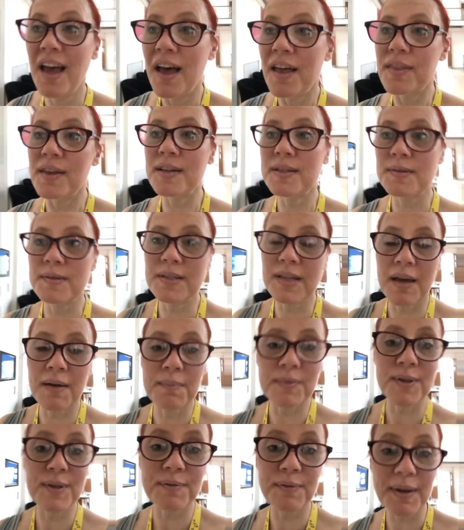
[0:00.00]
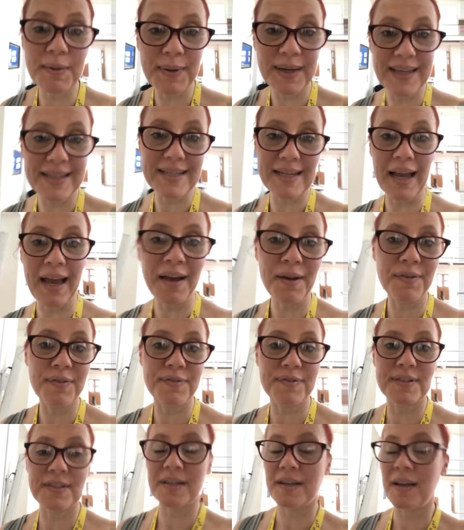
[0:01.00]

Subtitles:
There's 3 weeks left